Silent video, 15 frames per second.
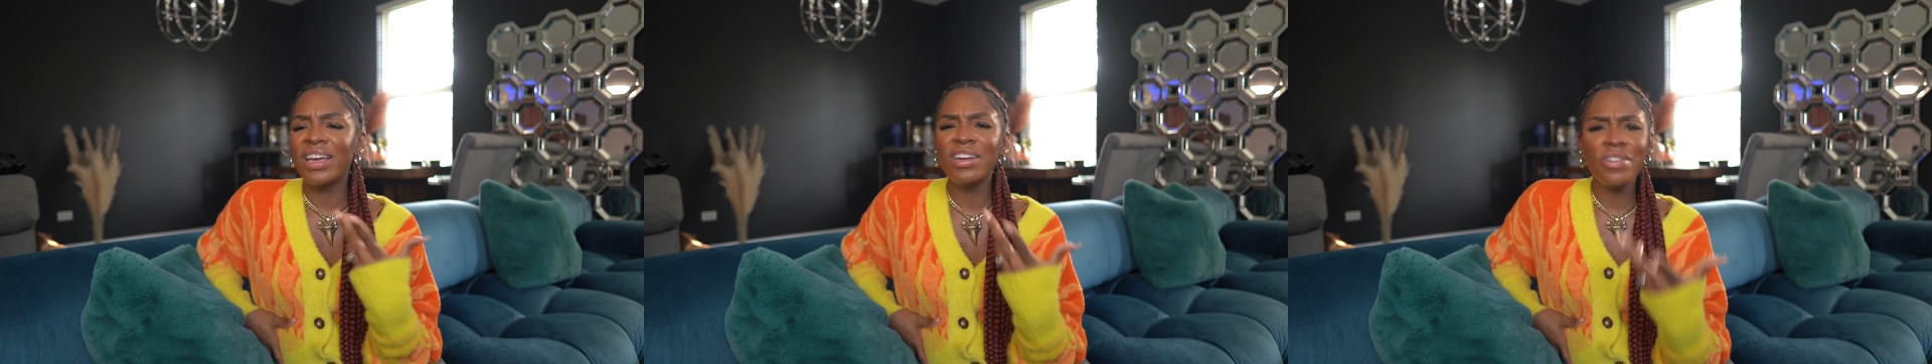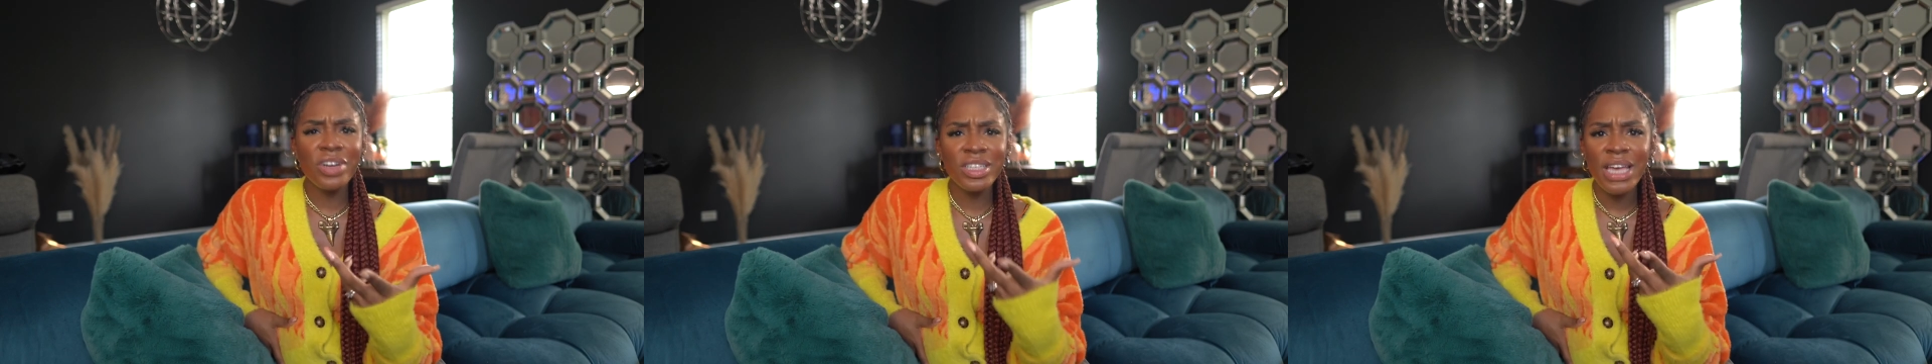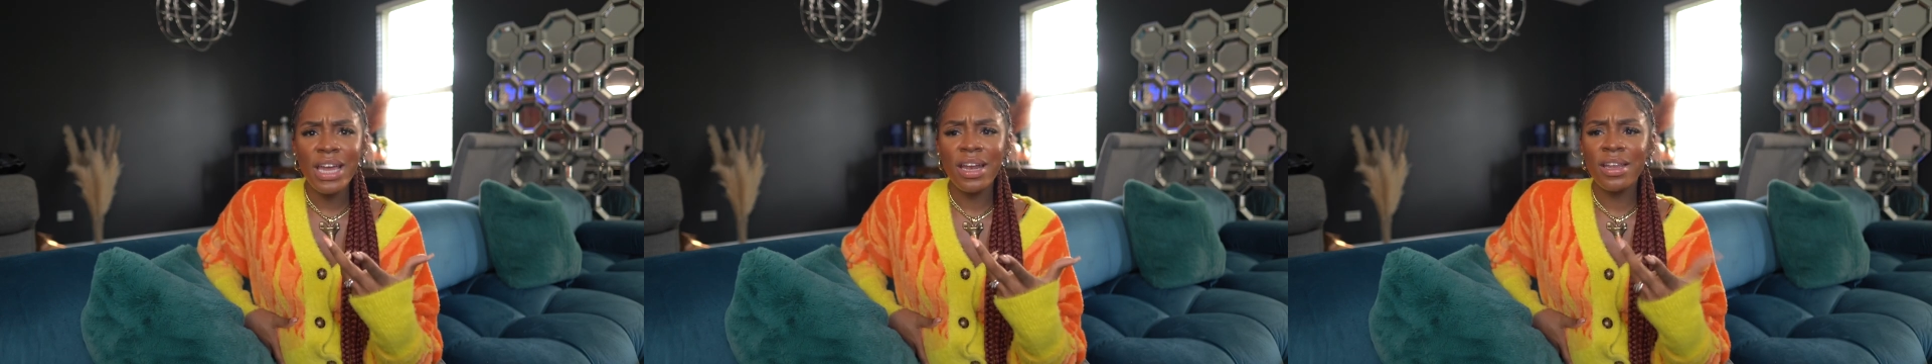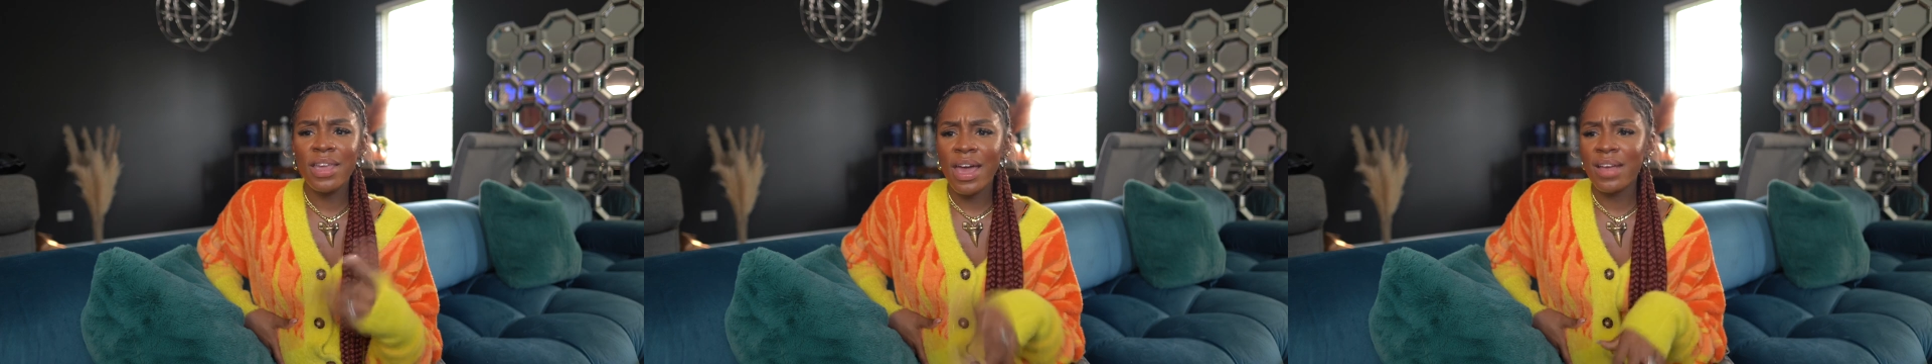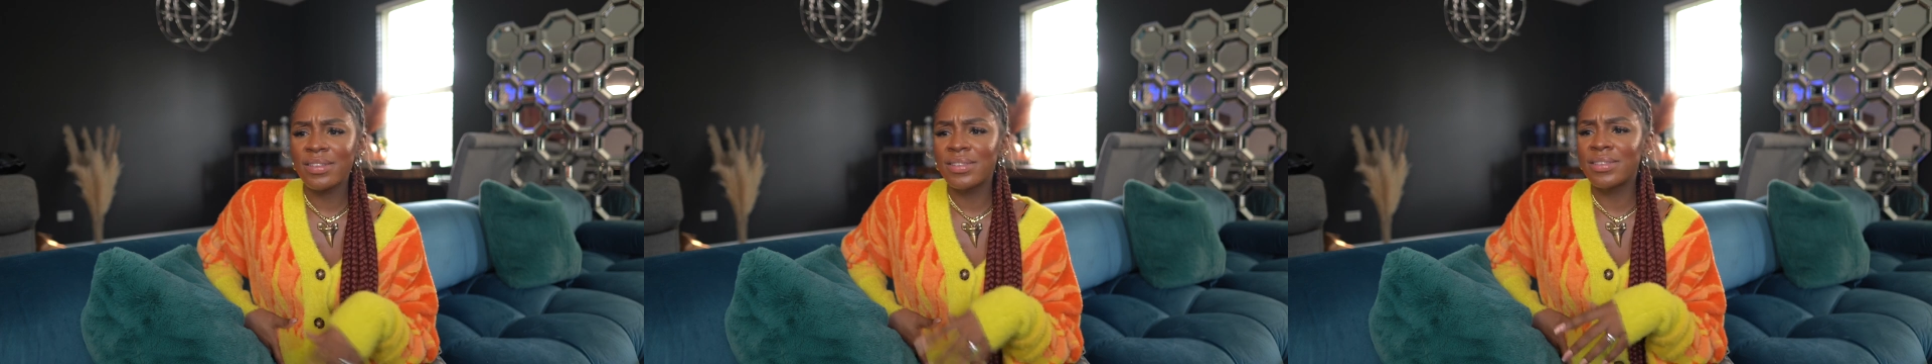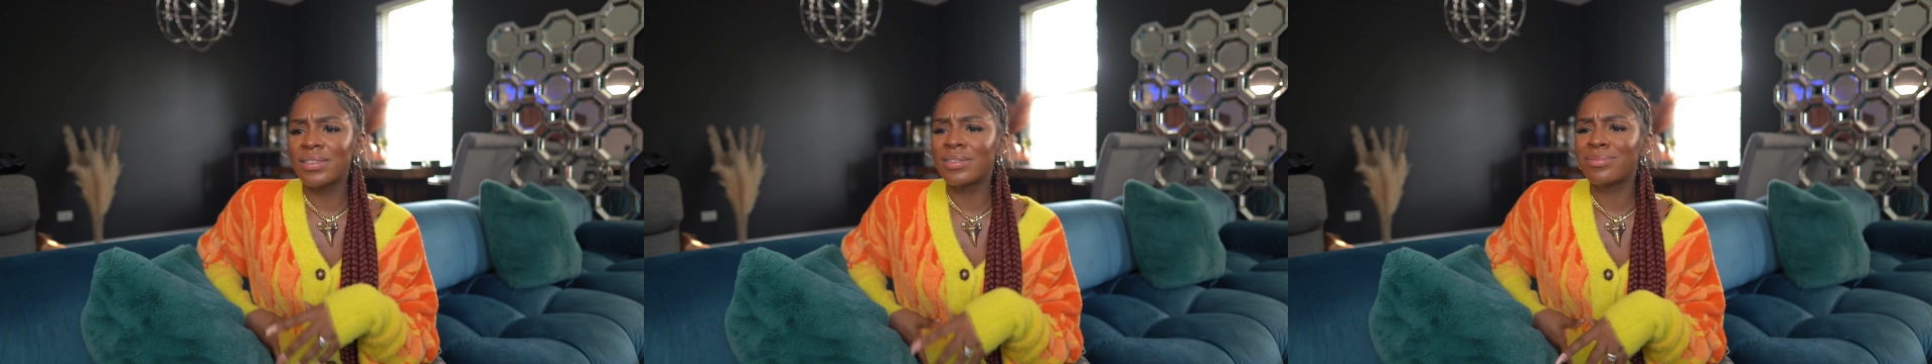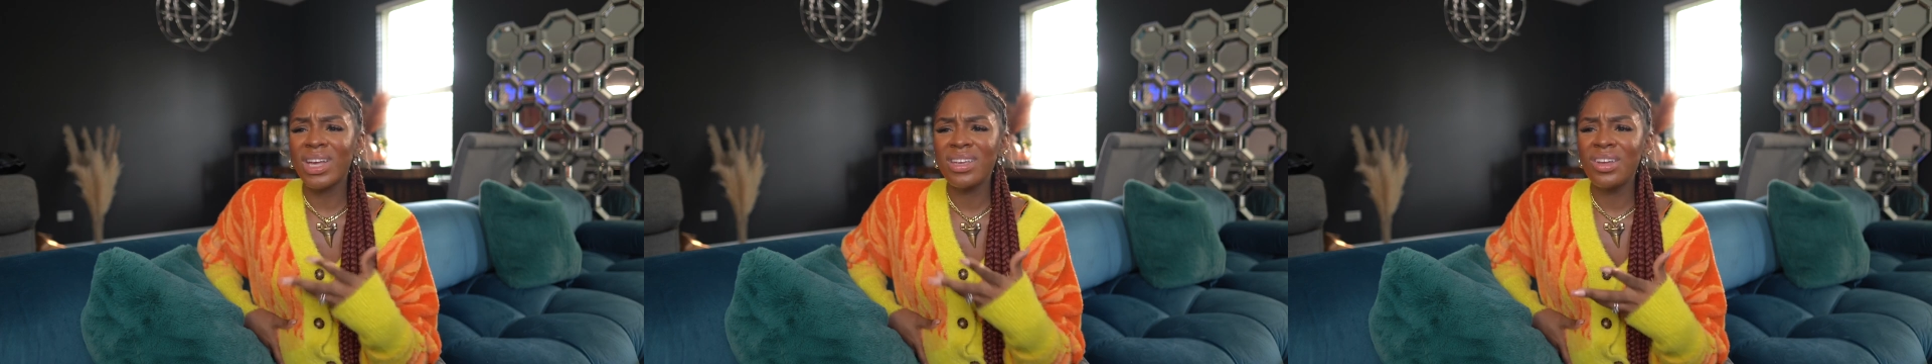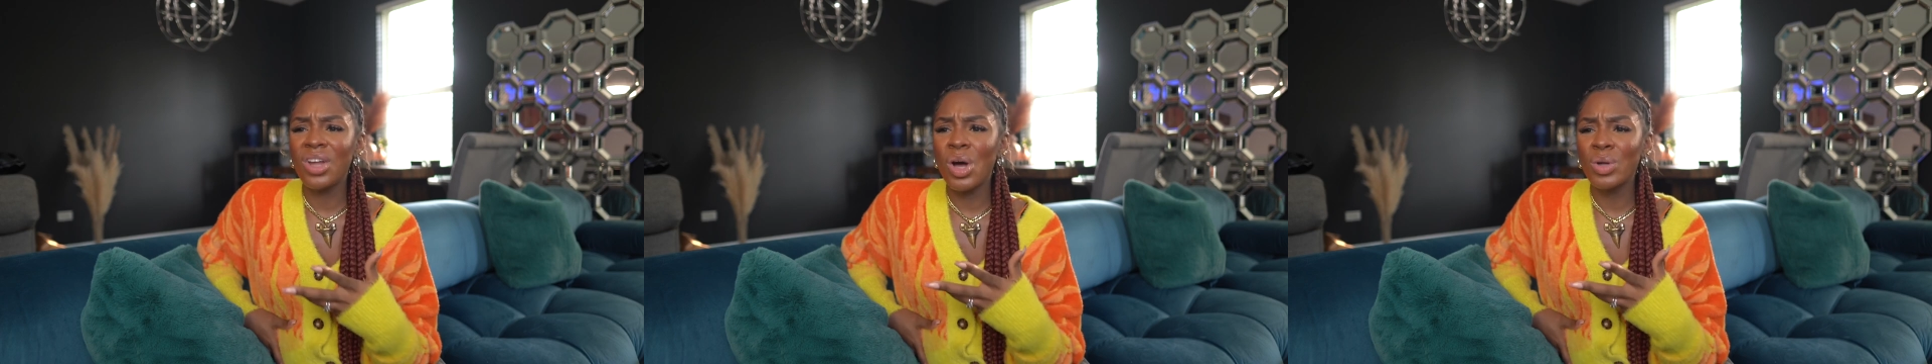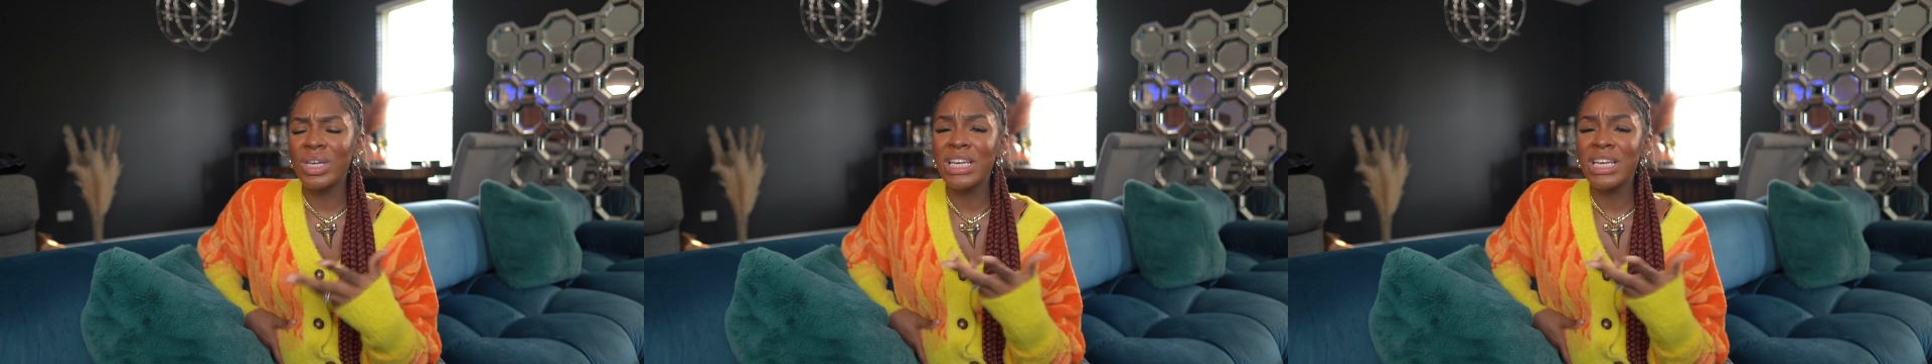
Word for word: Irritated, yes. You know,